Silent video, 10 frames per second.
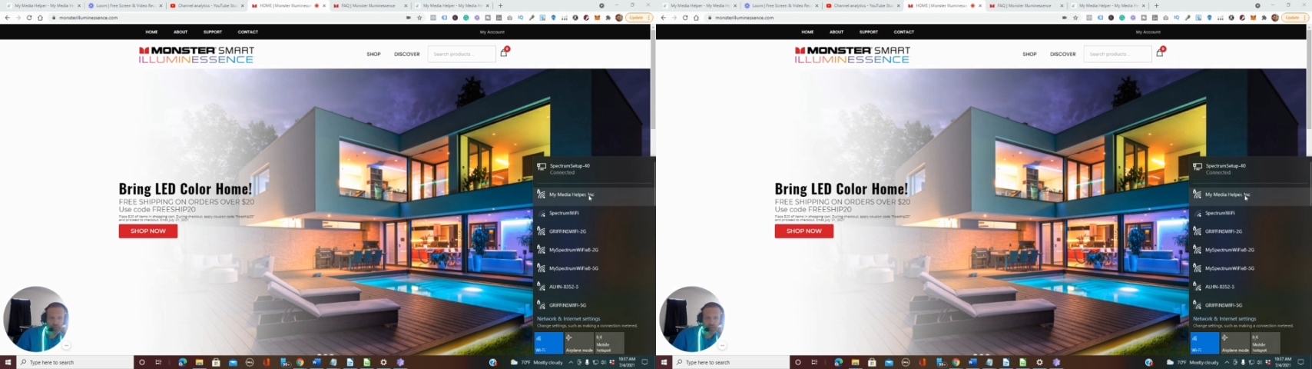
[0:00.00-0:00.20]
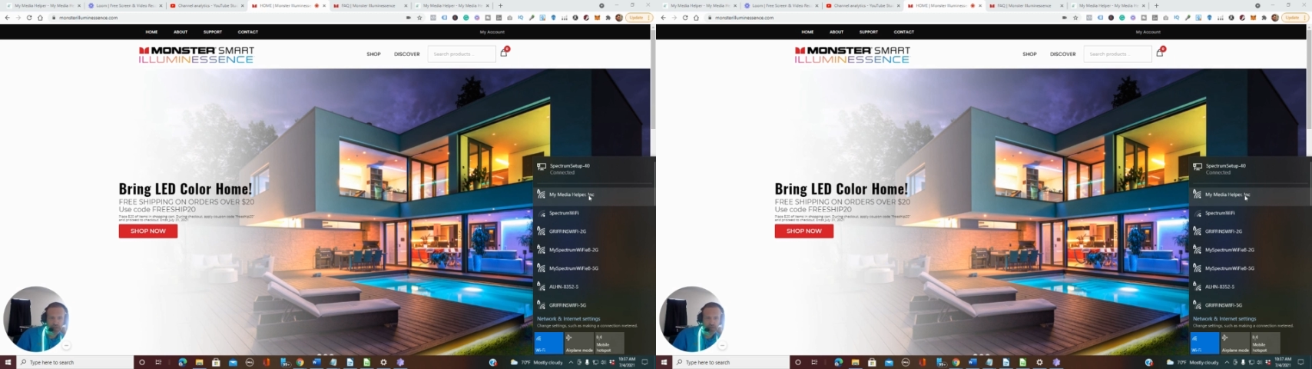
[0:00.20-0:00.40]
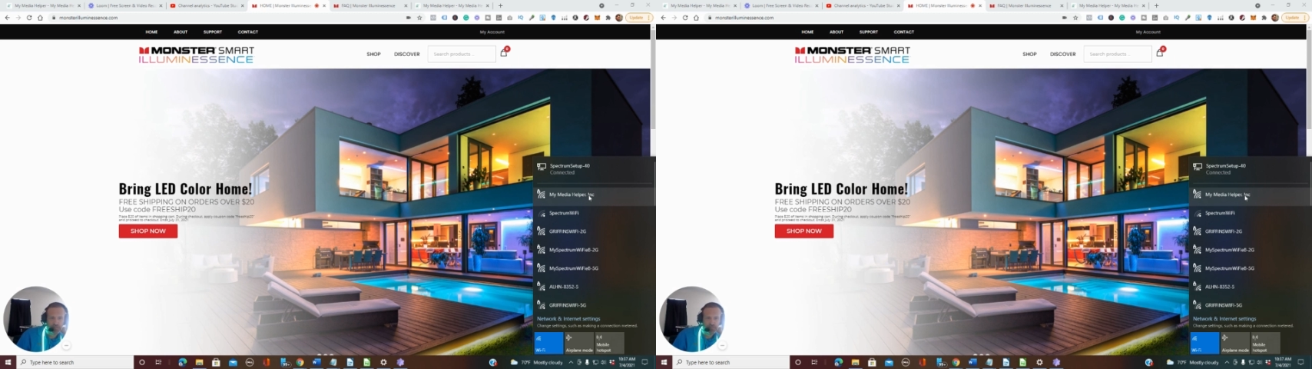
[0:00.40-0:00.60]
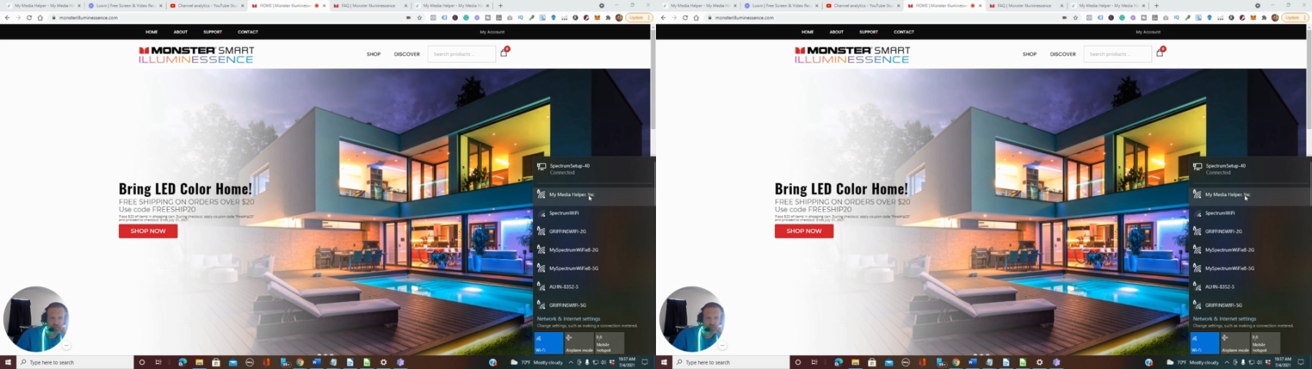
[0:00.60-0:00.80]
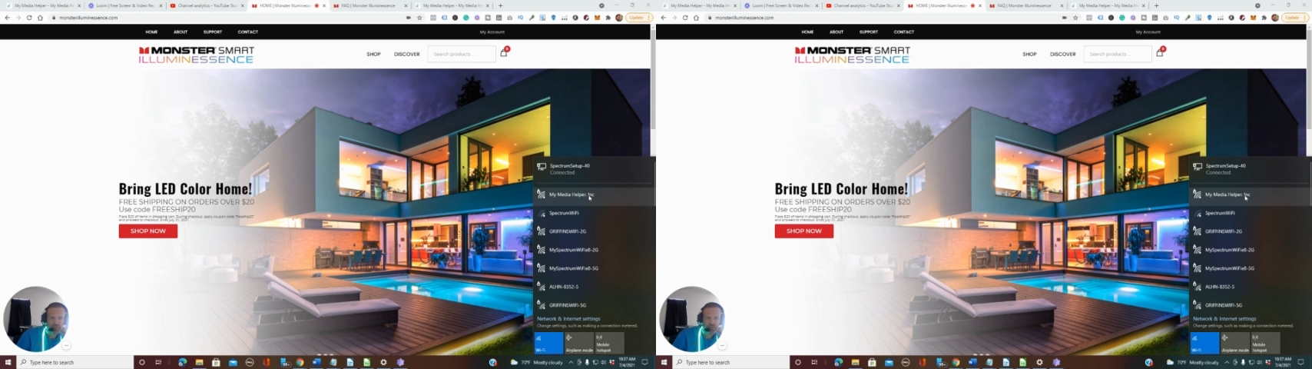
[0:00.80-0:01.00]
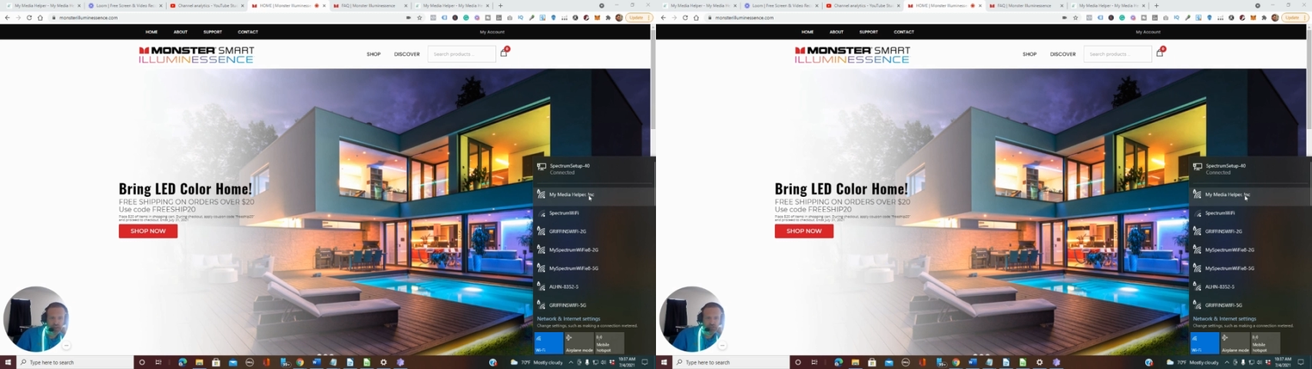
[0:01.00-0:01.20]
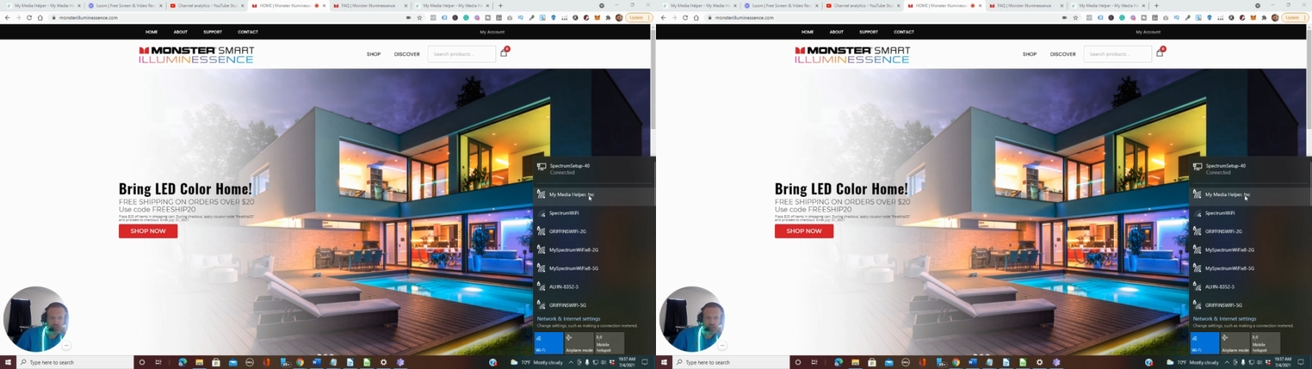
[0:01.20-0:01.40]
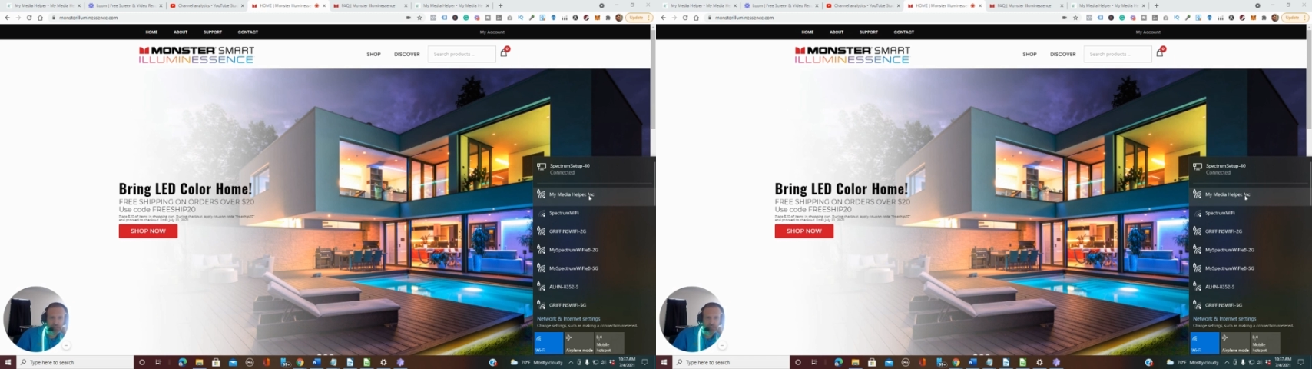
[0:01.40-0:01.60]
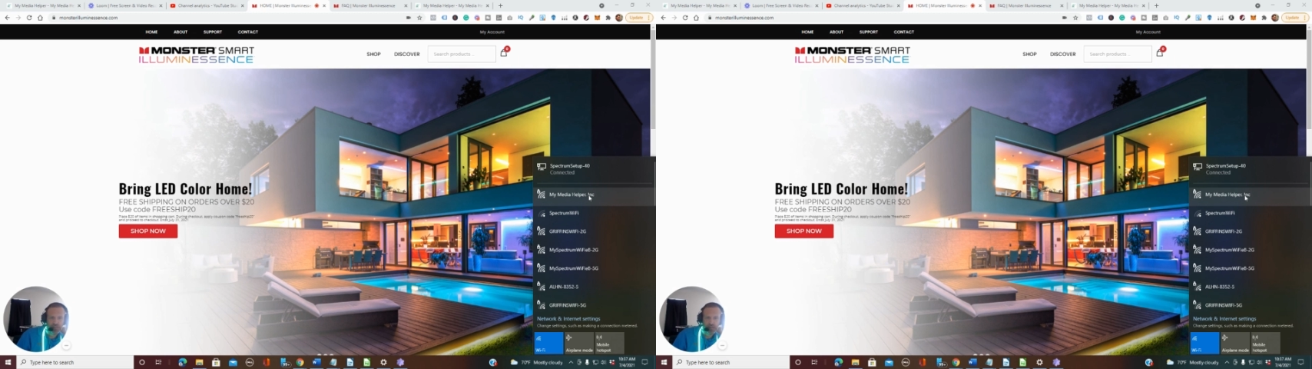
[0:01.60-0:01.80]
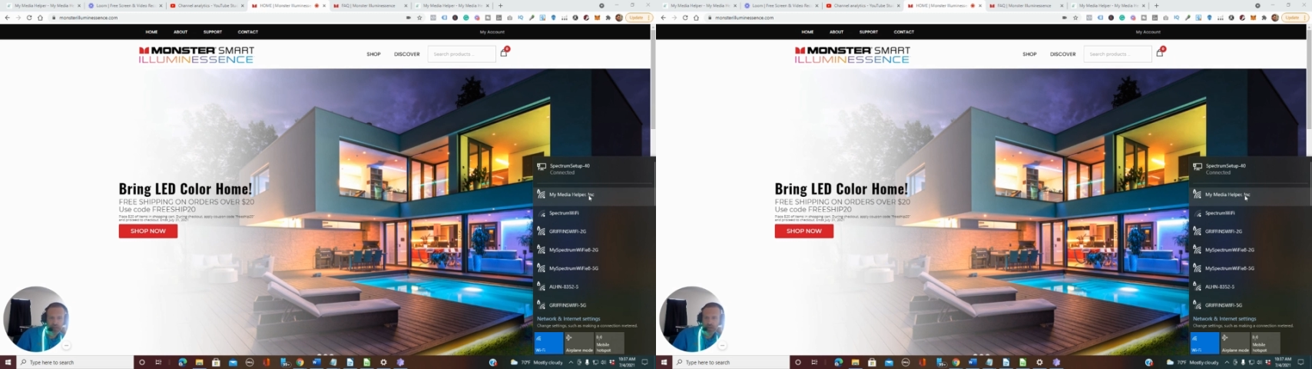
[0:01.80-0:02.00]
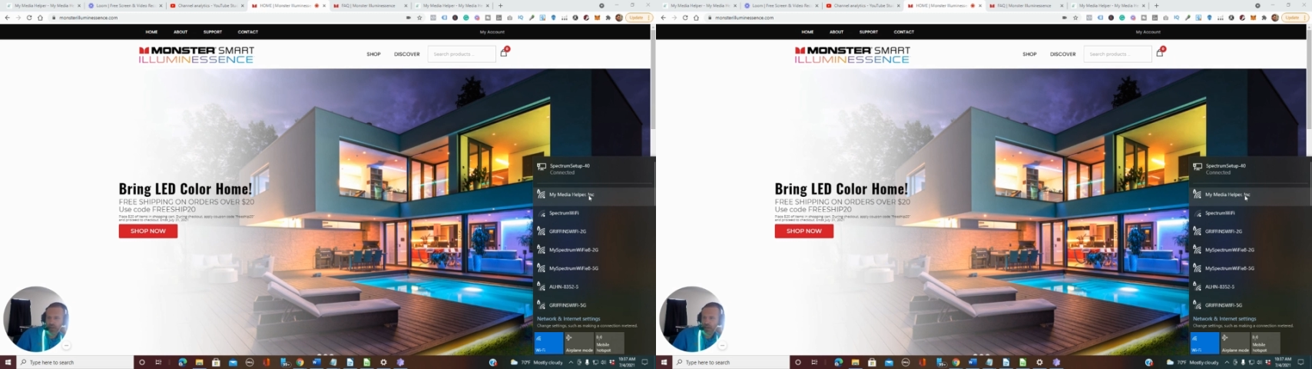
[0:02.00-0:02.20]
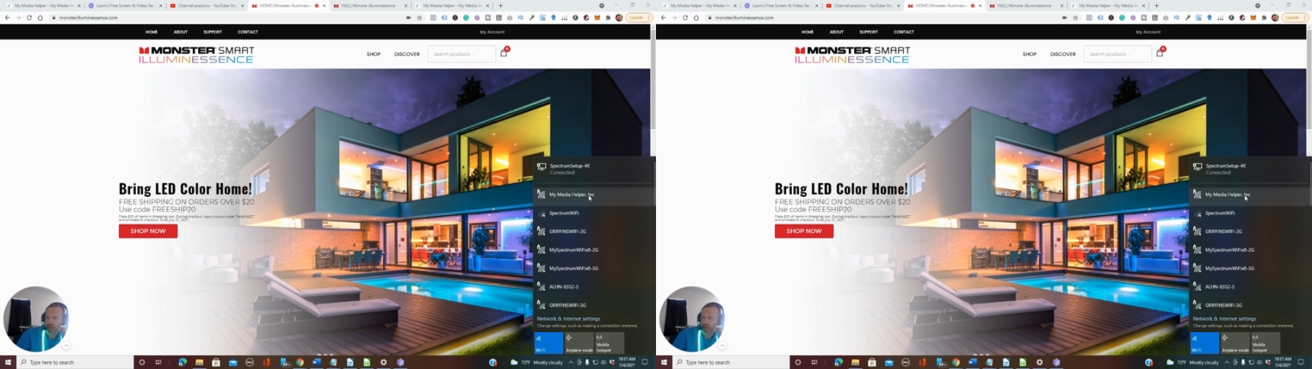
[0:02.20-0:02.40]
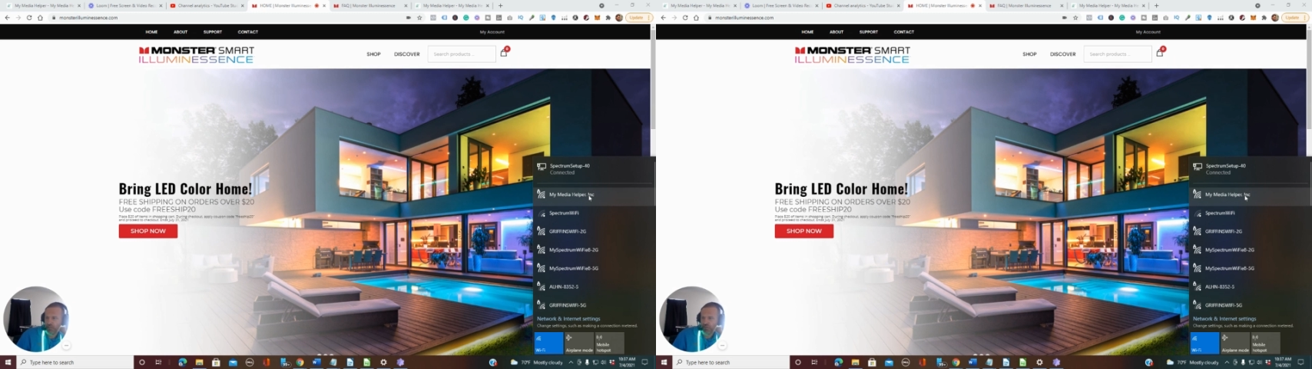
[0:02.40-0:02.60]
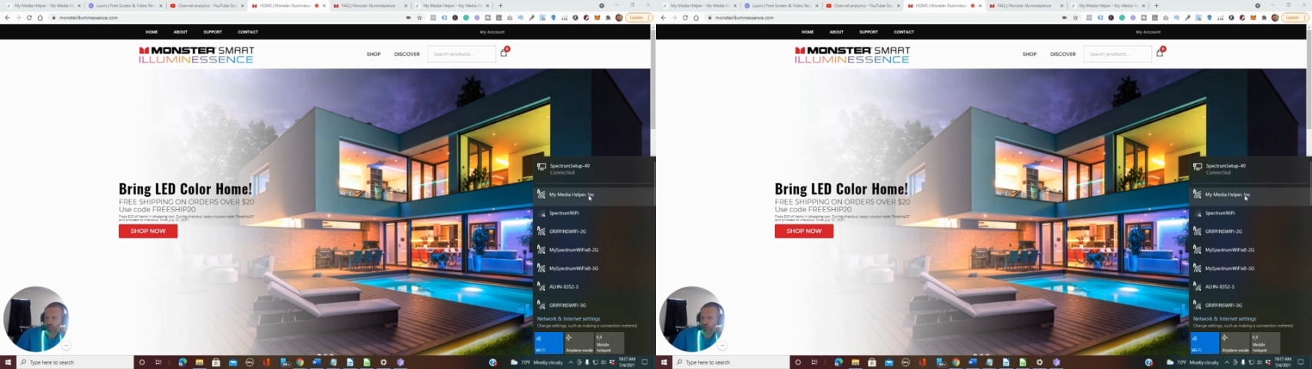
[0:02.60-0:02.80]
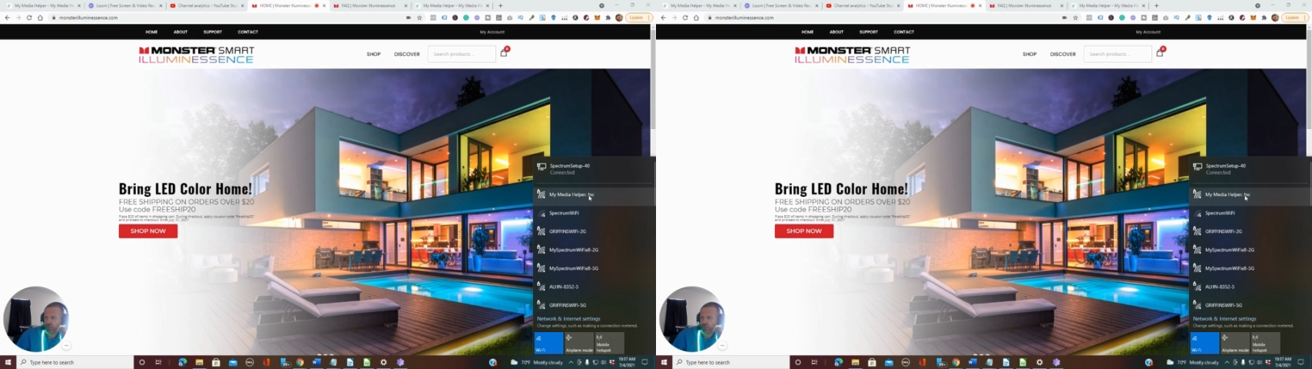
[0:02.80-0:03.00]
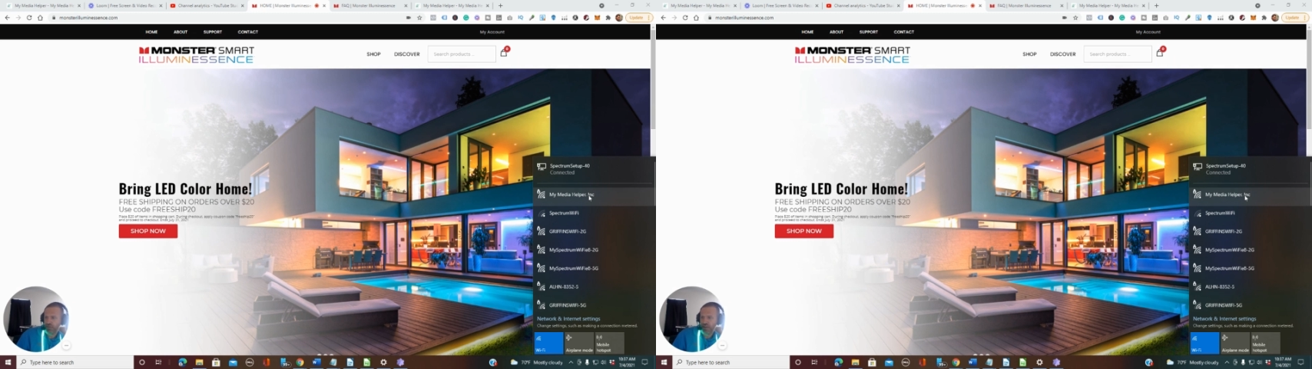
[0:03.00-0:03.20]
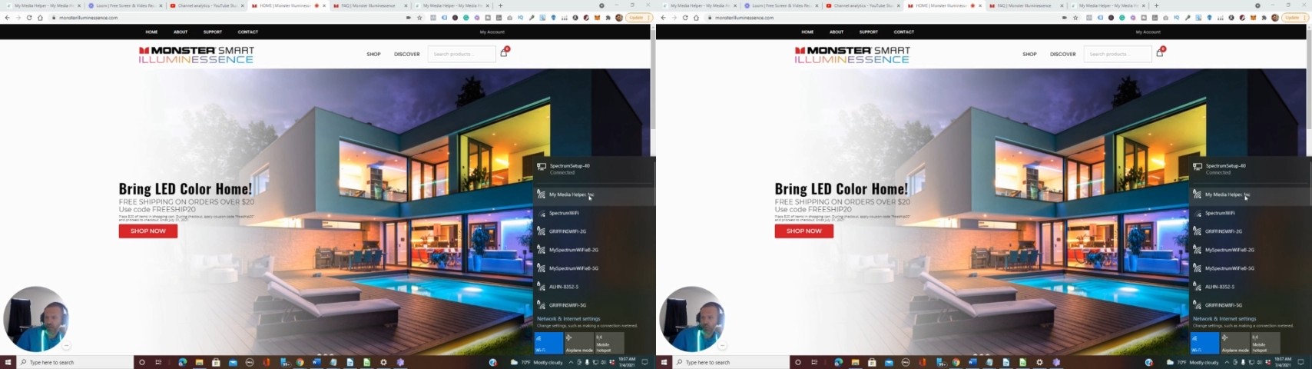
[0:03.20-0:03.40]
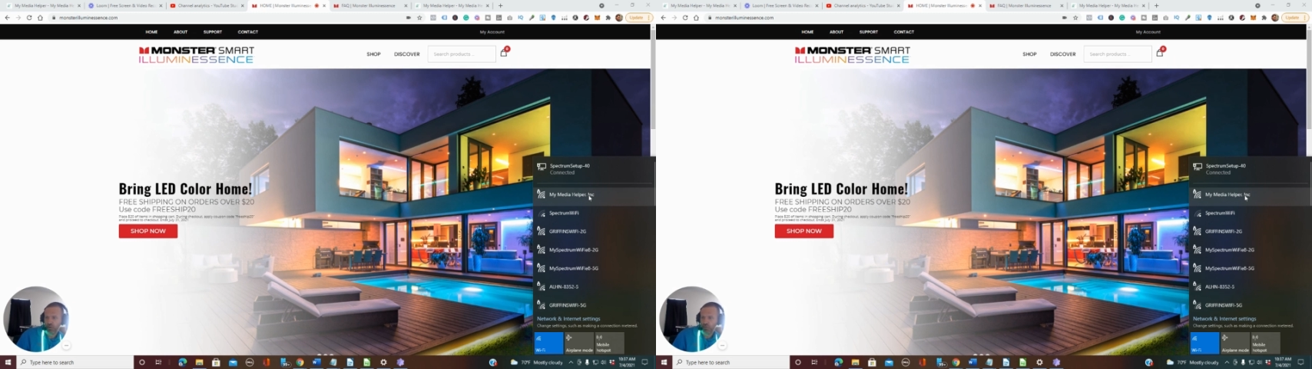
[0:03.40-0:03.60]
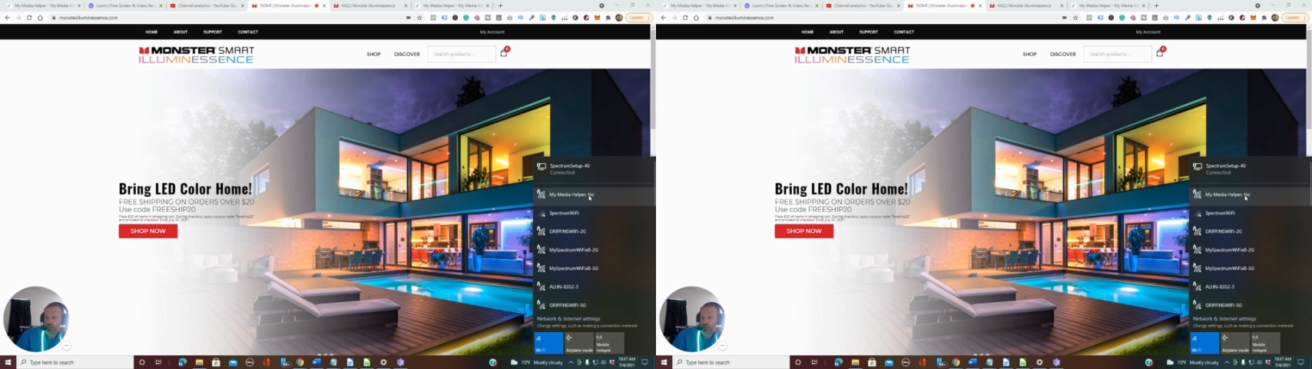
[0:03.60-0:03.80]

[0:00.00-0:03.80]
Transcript: [unreadable: no face in view]